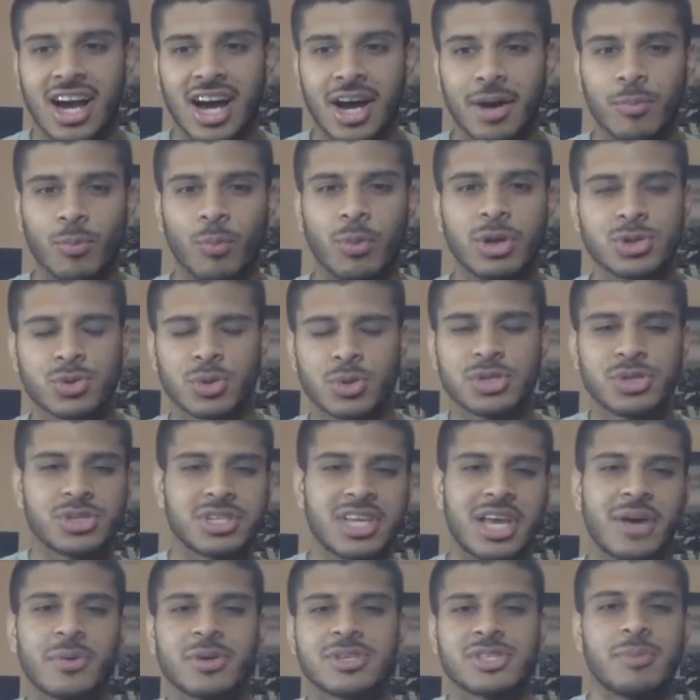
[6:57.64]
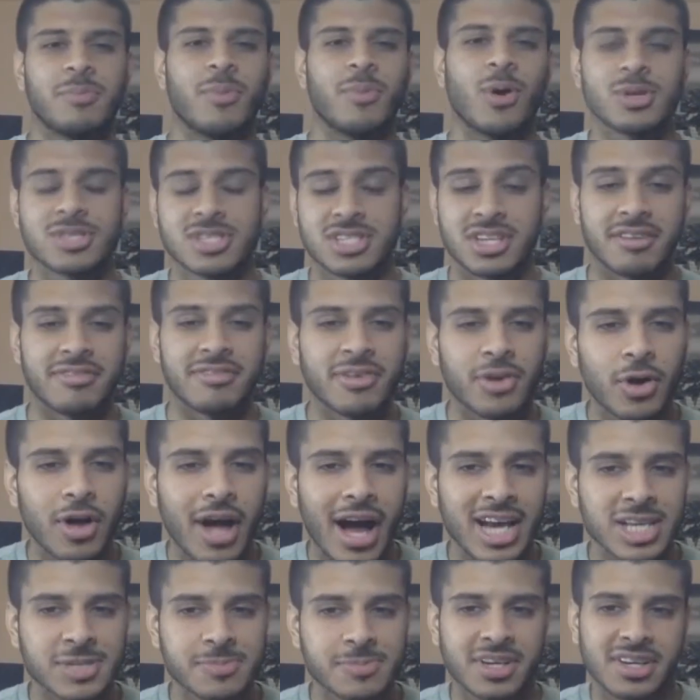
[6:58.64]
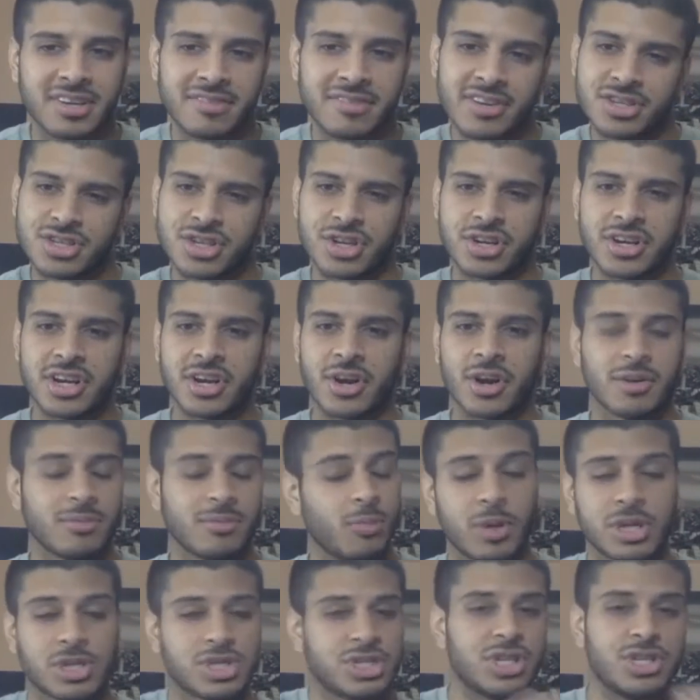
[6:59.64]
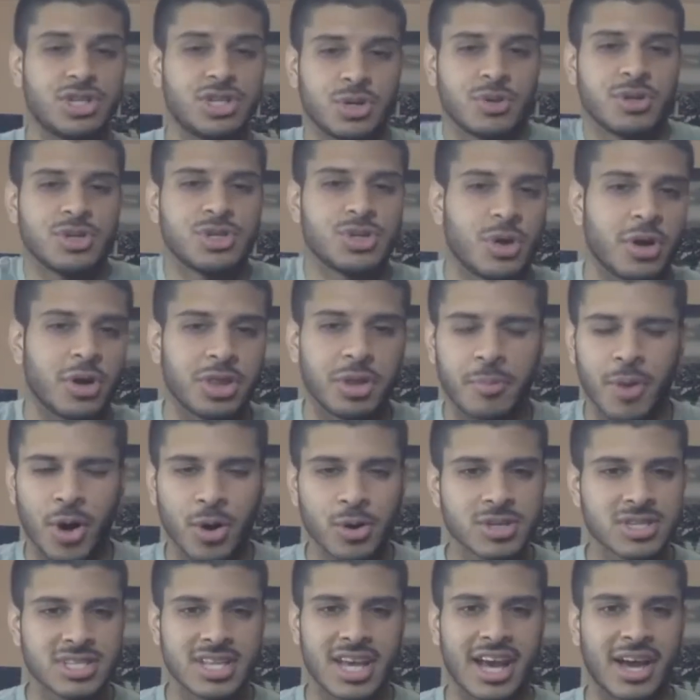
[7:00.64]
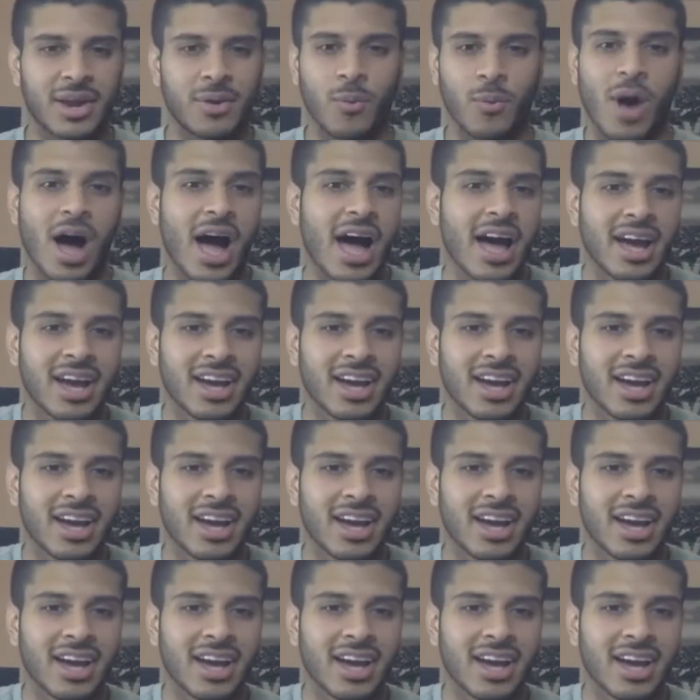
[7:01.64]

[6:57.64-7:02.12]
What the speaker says: which would you say was the most difficult aspect of your journey, or which did you enjoy the most and why?